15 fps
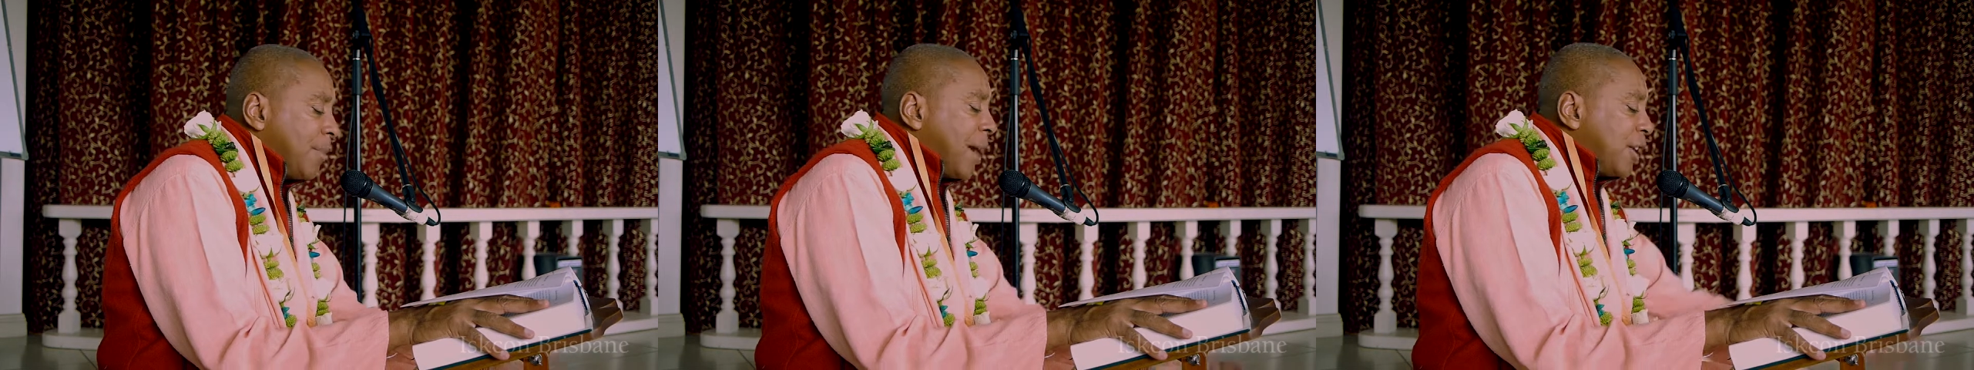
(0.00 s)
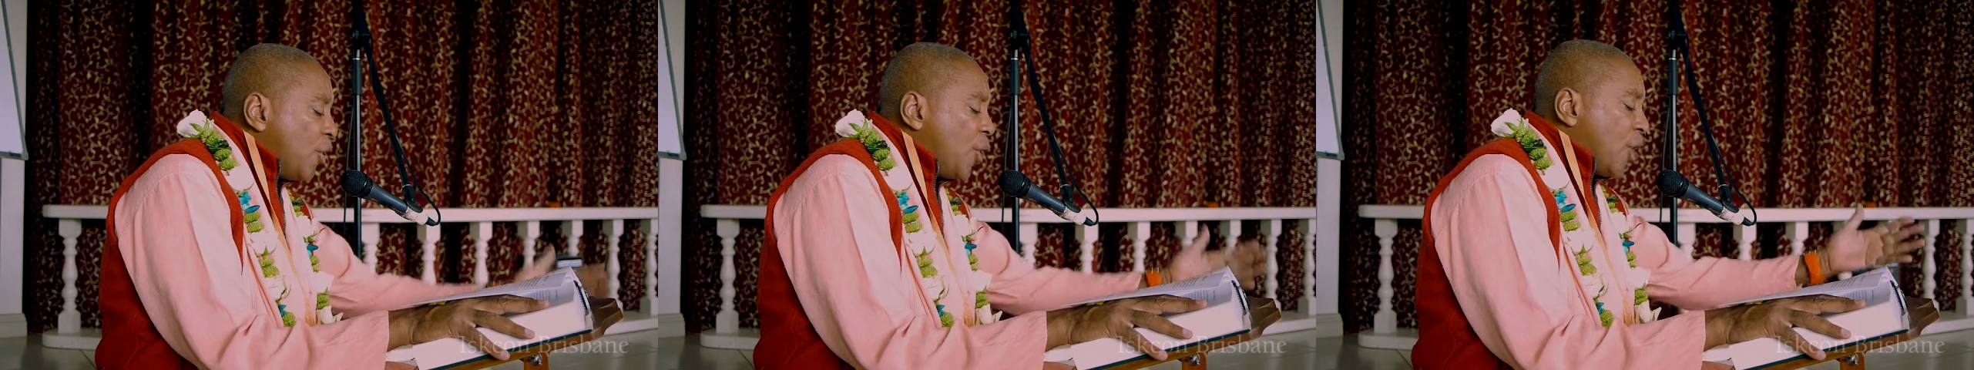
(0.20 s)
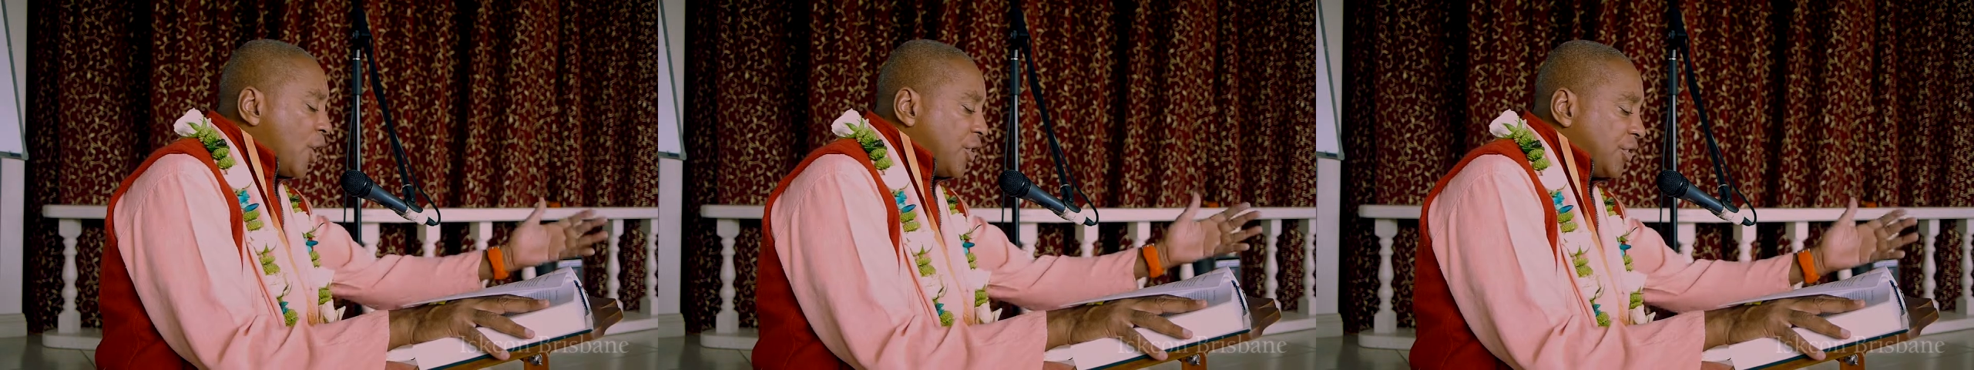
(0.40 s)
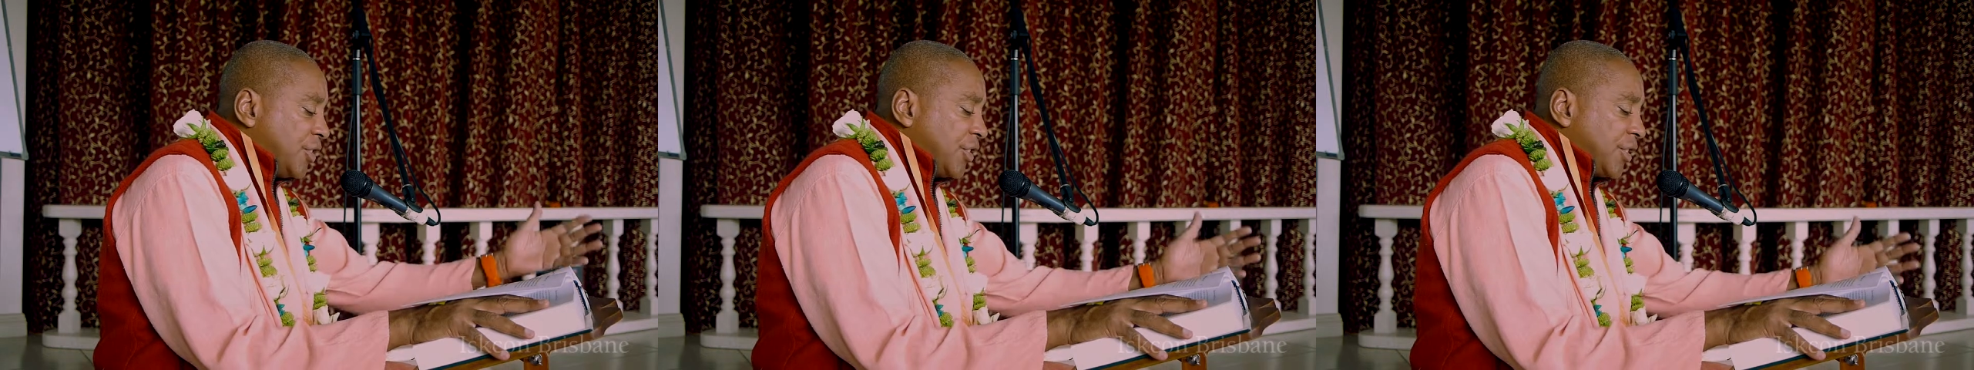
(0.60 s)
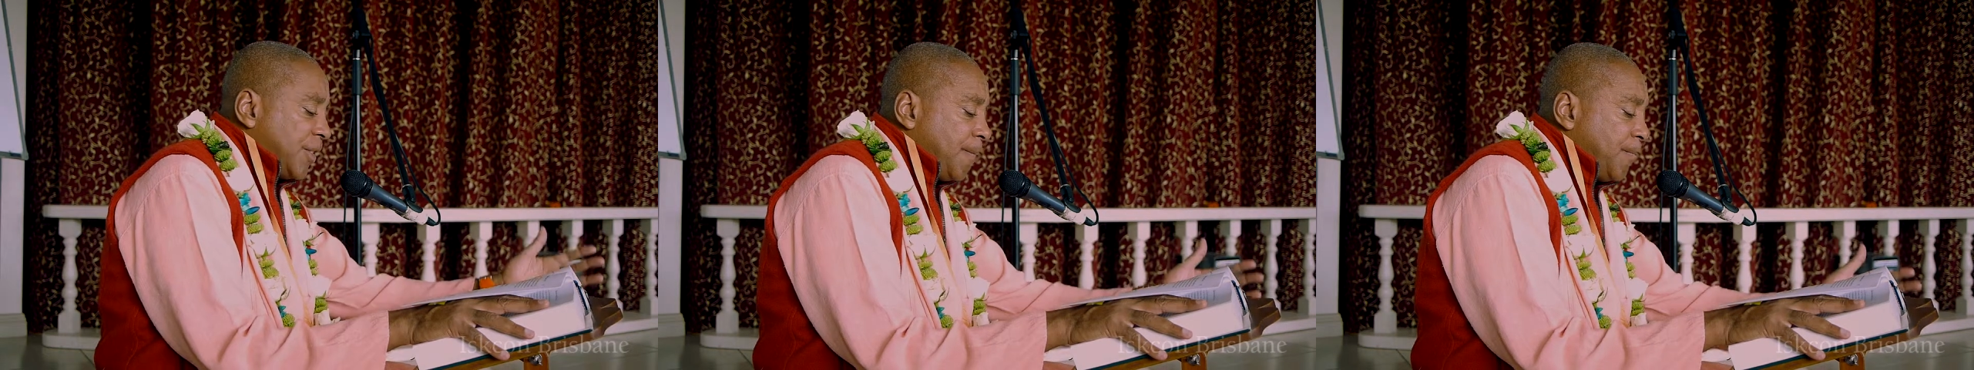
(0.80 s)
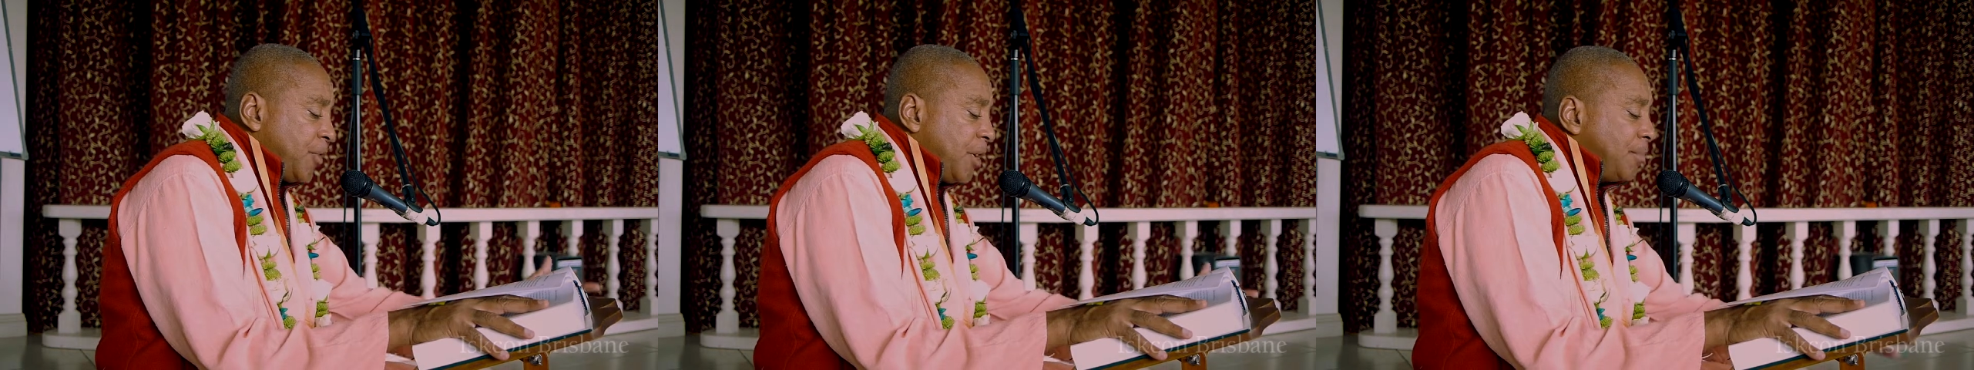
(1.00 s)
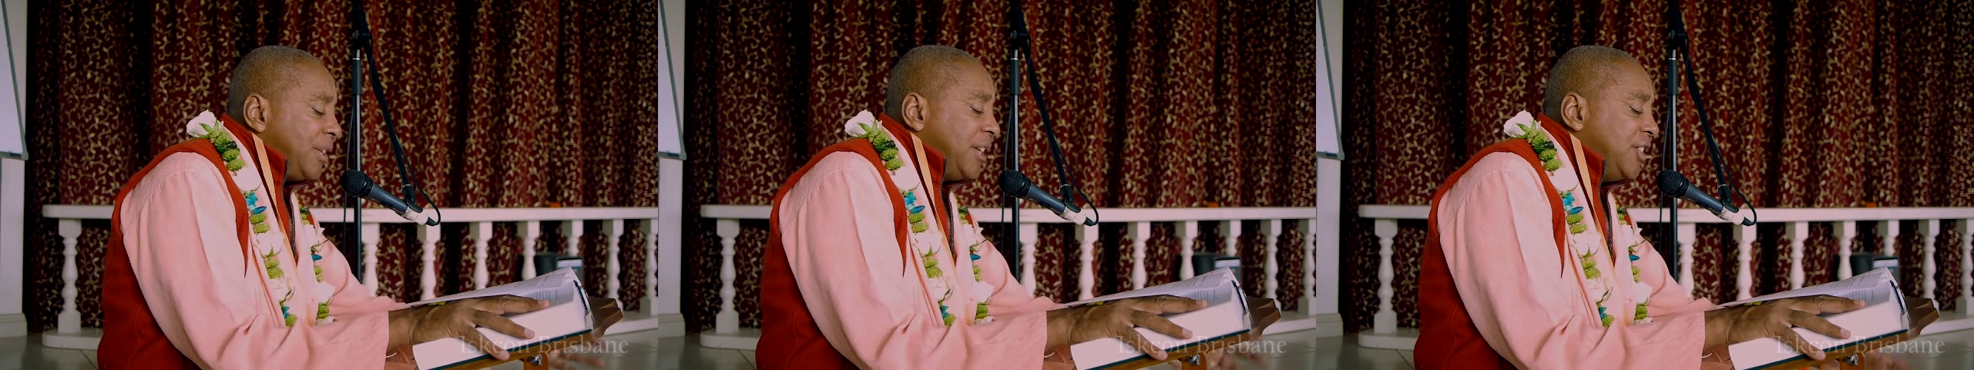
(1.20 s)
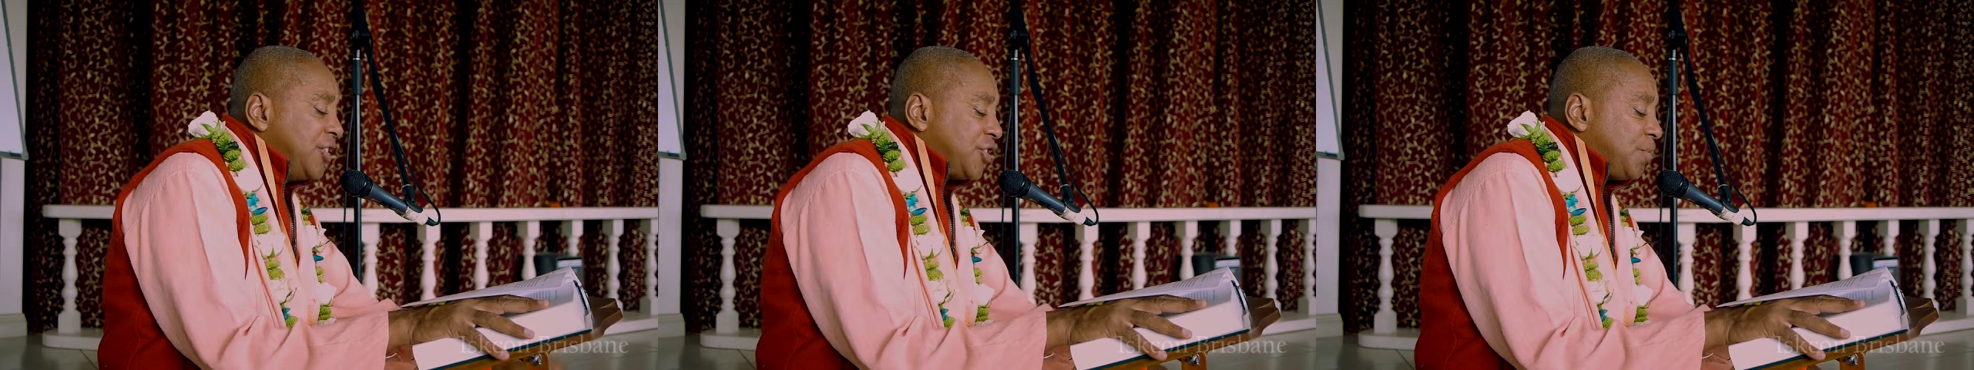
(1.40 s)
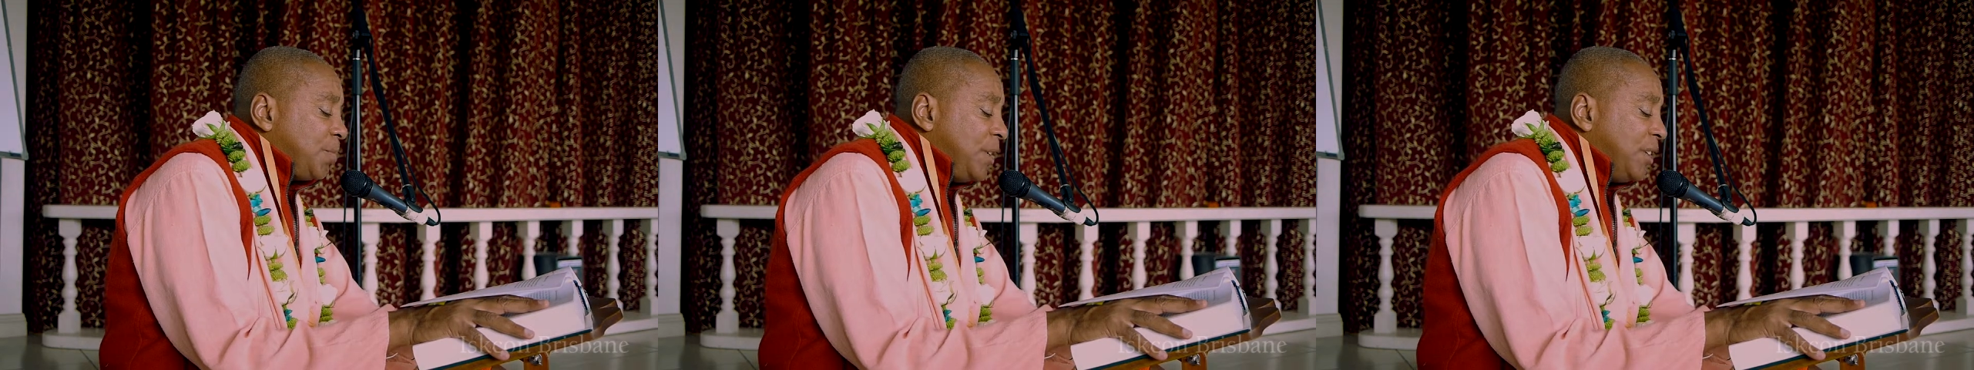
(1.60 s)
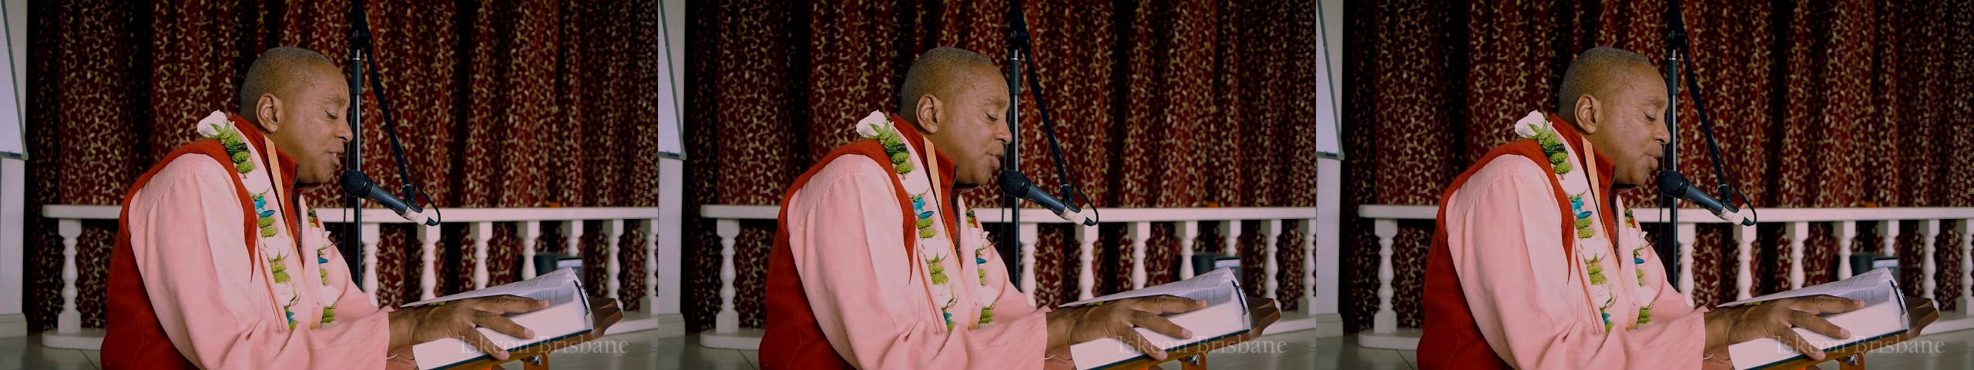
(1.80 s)
My lords, please
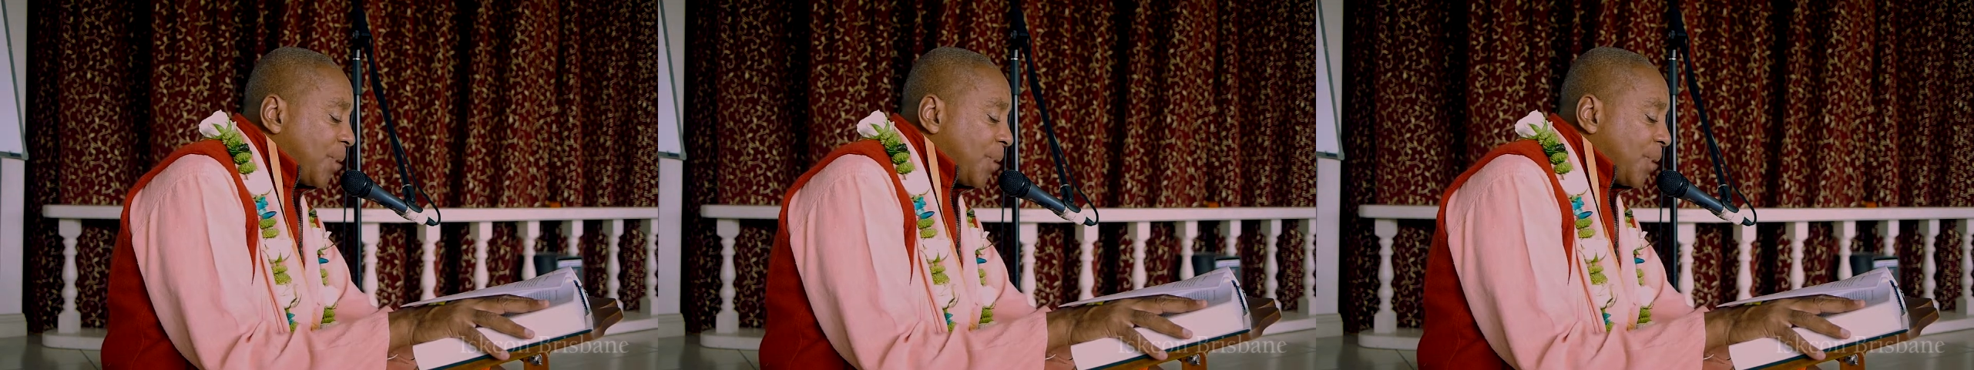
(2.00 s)
speak